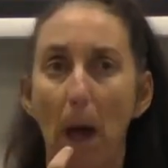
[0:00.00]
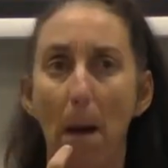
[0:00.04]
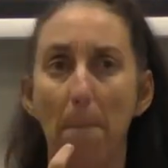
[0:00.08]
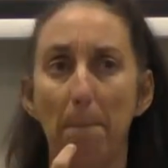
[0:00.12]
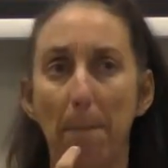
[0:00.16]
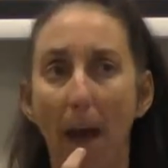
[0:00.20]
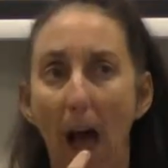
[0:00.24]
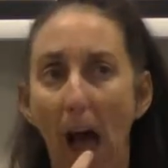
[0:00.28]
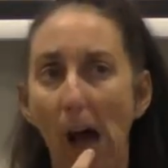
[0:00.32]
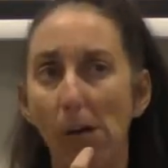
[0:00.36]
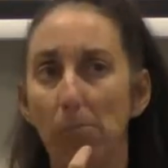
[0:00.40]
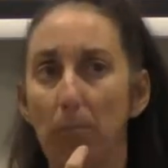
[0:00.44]

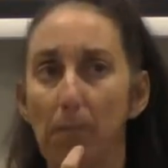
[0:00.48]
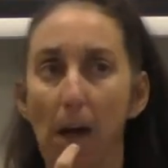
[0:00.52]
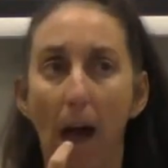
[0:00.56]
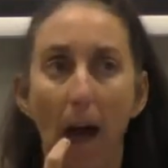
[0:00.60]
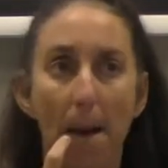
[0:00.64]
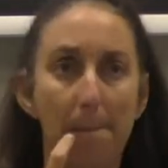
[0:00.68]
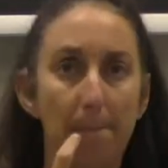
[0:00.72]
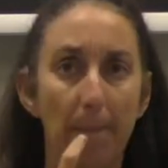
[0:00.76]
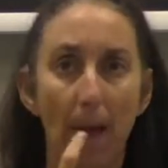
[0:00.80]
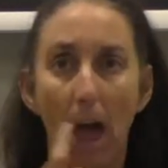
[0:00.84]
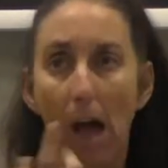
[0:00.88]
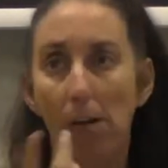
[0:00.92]
mouth
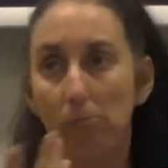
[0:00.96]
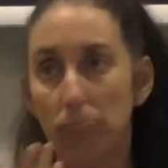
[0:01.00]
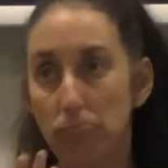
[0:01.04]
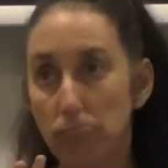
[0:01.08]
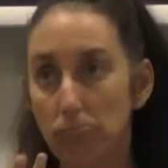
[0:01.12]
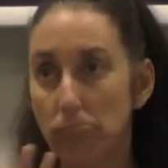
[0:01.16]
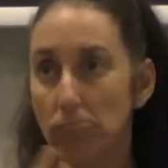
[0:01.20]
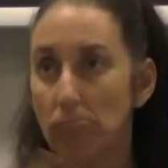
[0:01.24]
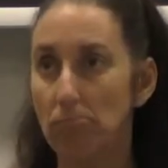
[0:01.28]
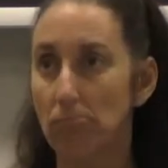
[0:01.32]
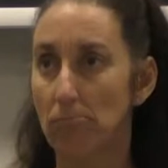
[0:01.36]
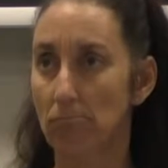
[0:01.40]
patterns or
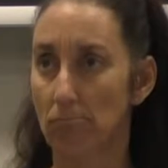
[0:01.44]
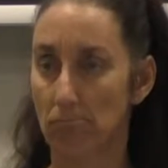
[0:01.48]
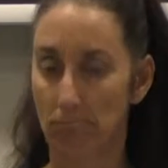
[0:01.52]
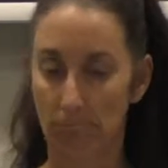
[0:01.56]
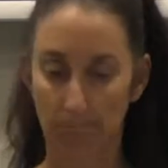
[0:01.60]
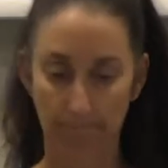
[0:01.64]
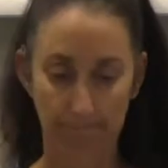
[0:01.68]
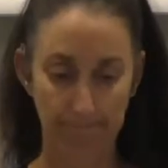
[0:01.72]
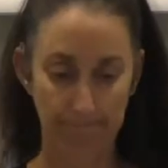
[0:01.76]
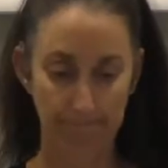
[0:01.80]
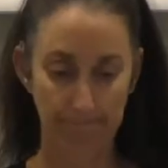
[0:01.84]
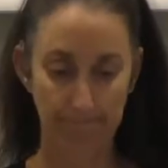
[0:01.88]
mouth
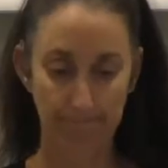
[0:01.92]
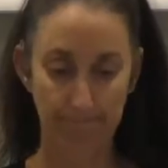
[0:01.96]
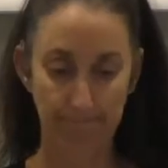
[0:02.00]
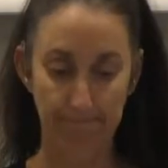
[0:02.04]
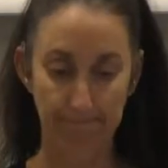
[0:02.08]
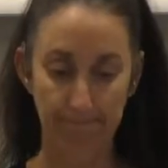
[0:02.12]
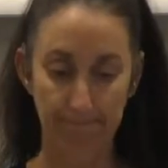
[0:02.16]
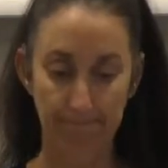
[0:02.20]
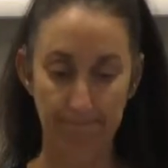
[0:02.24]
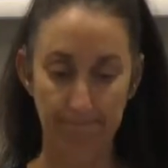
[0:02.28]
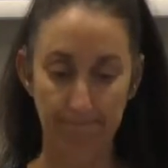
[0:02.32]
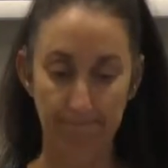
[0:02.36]

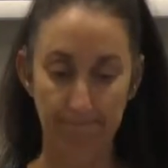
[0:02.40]
movements,